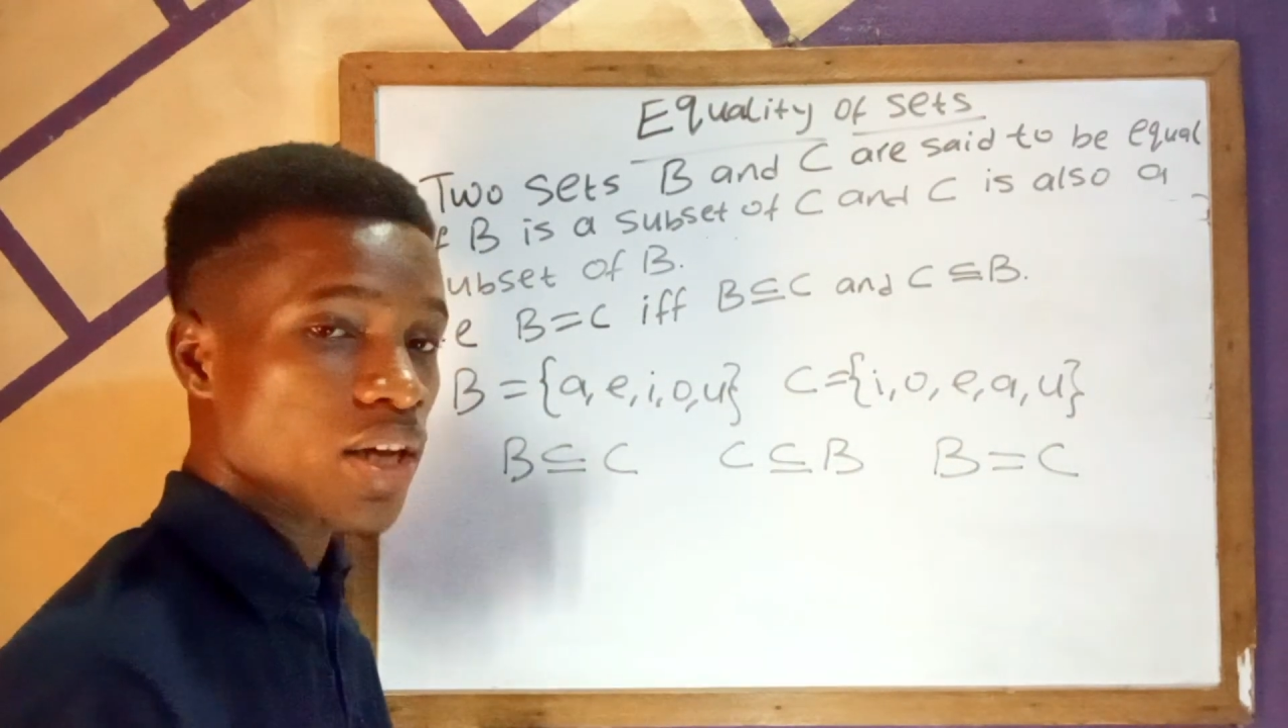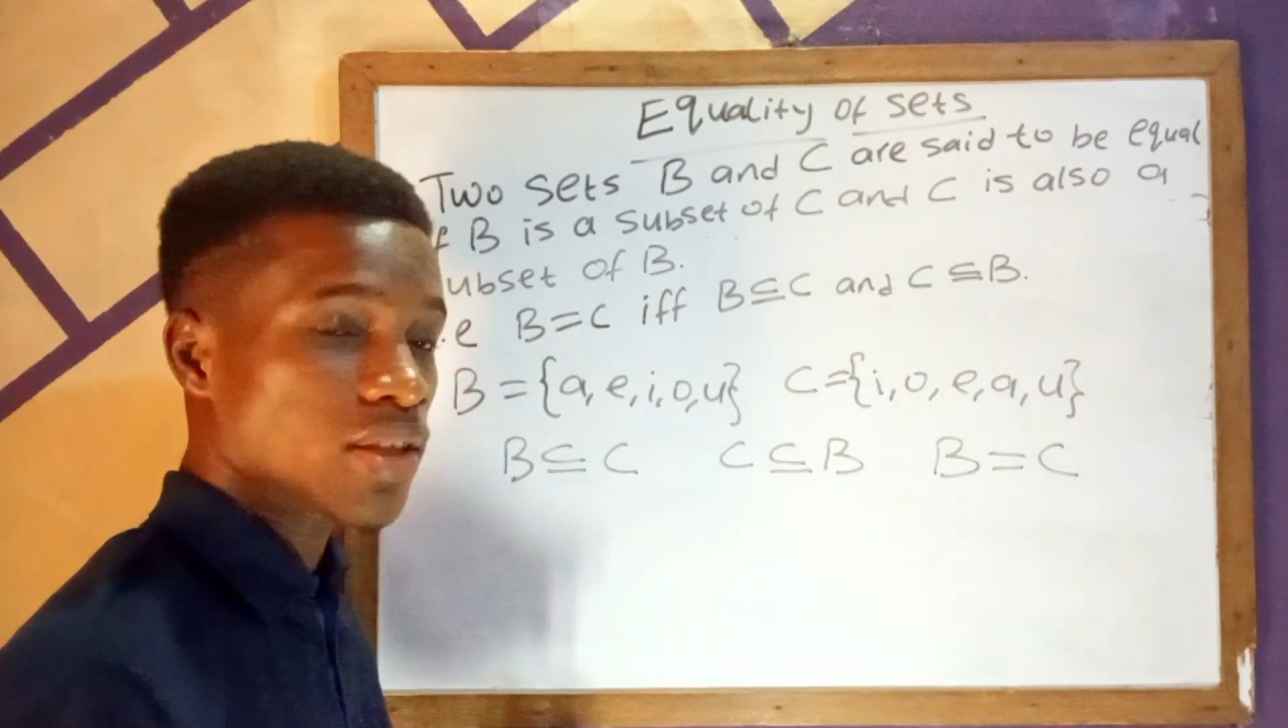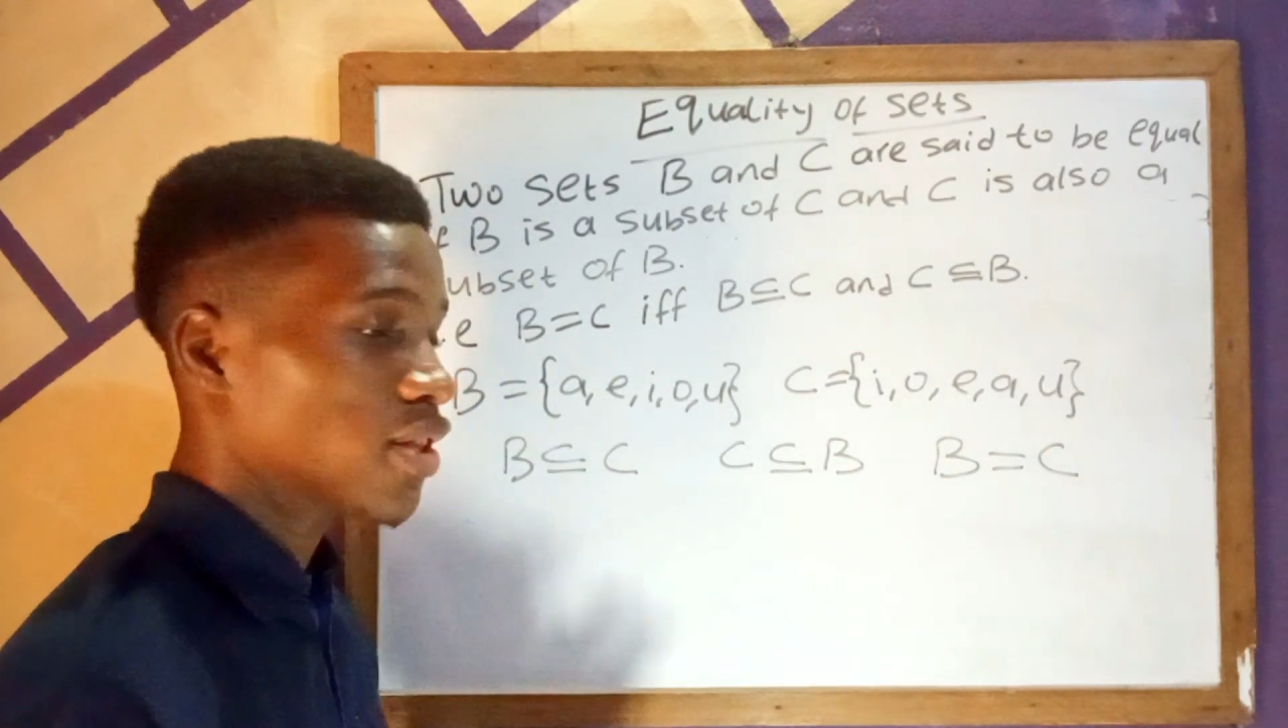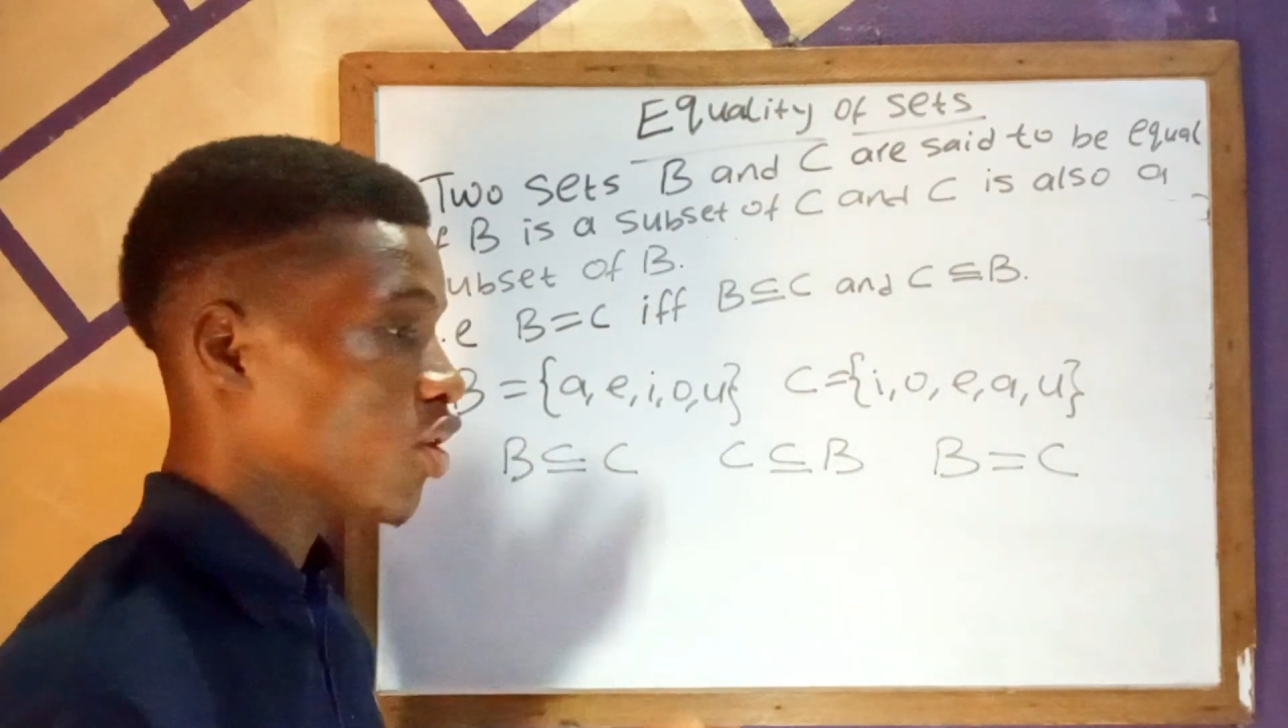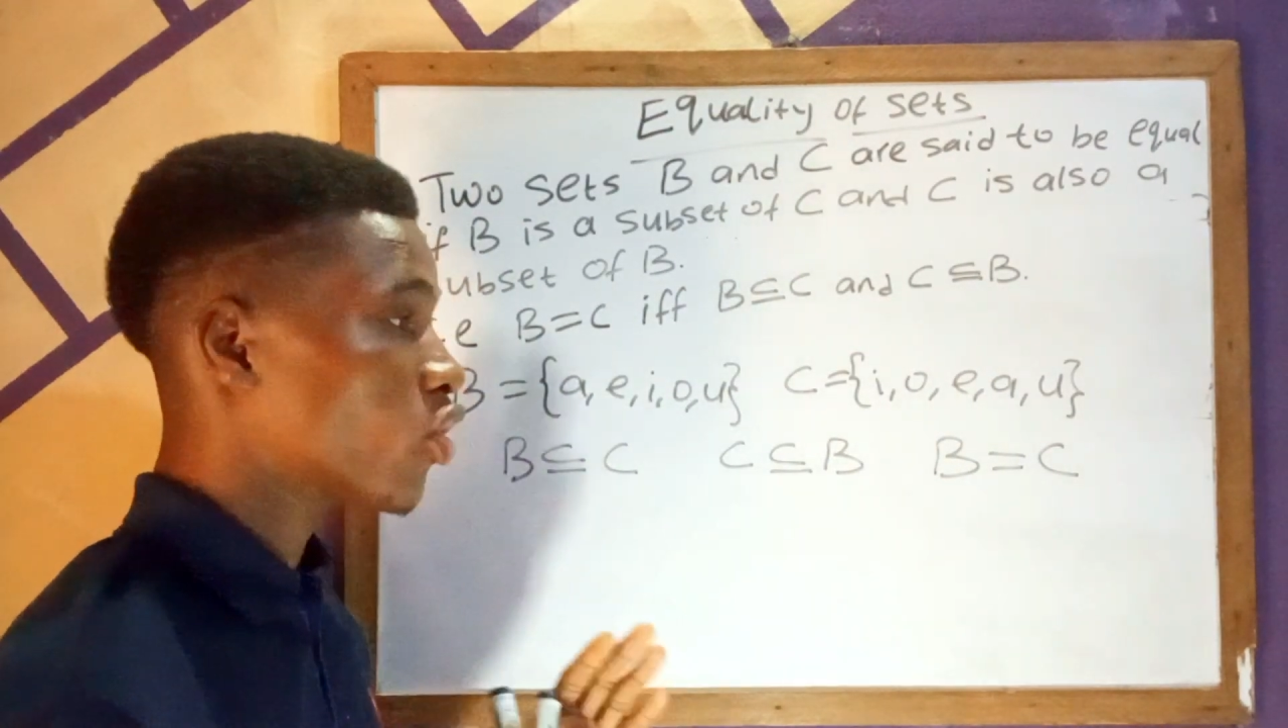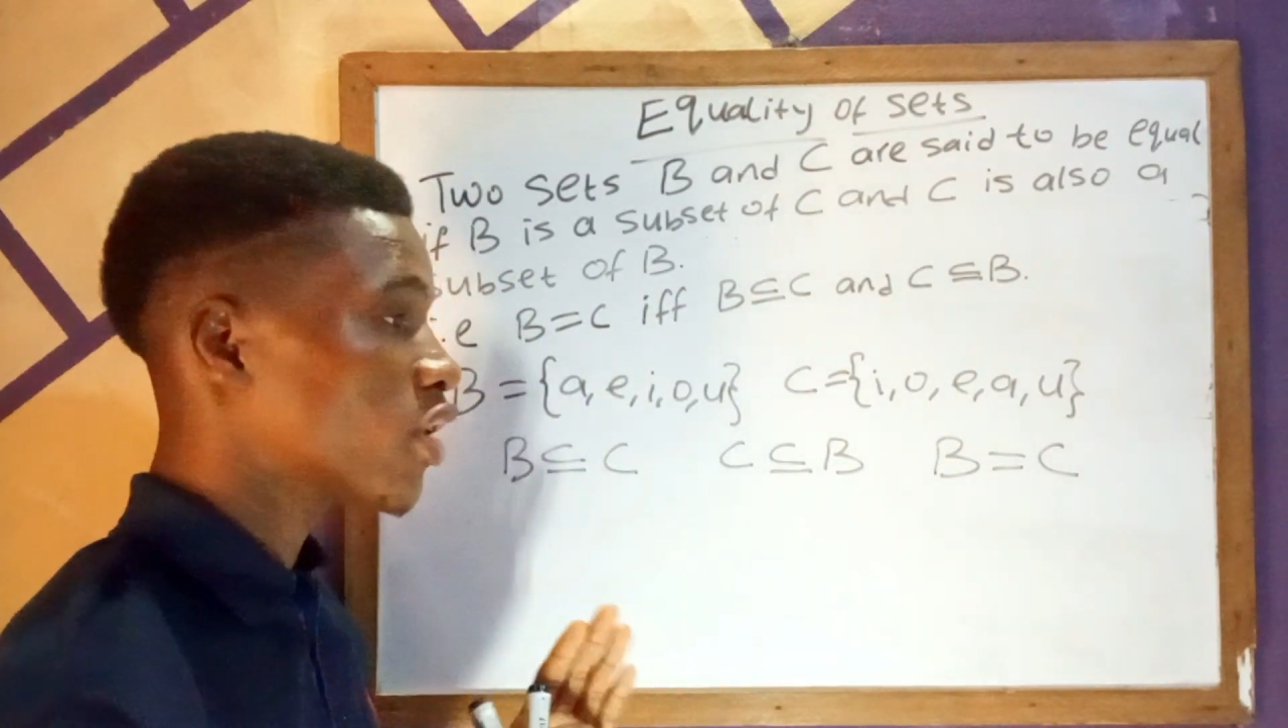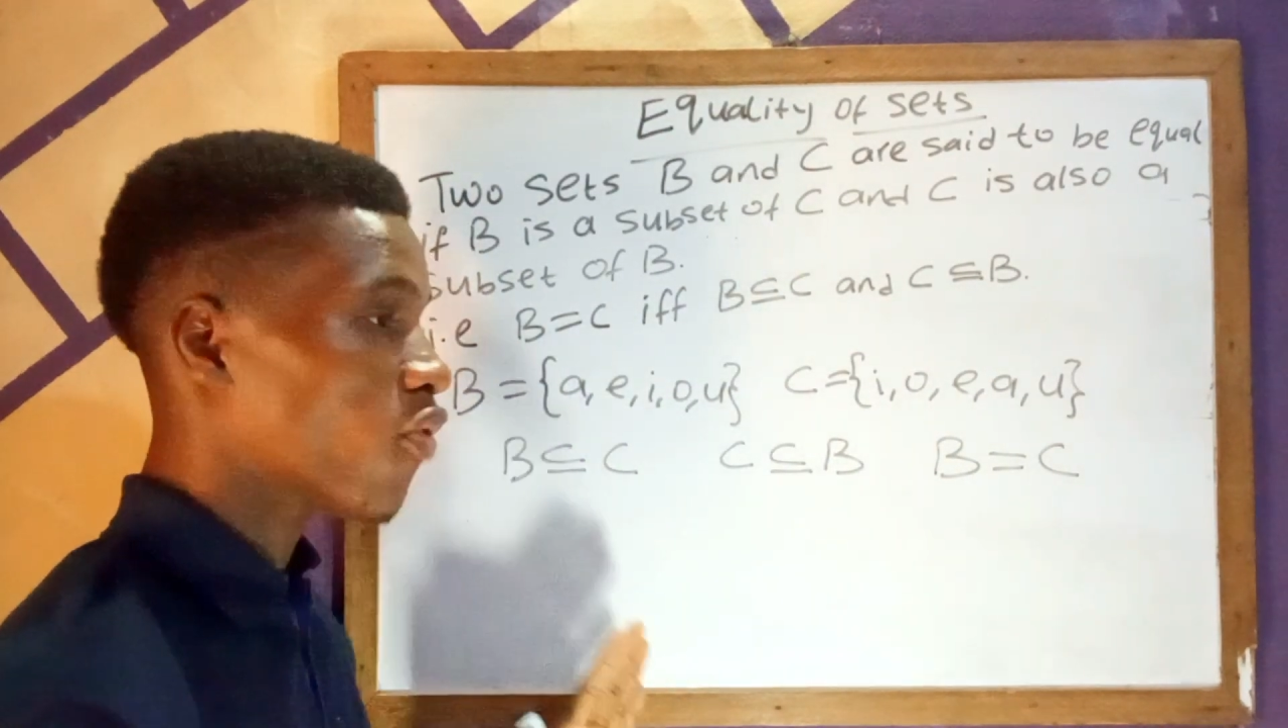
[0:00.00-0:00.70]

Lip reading: that the order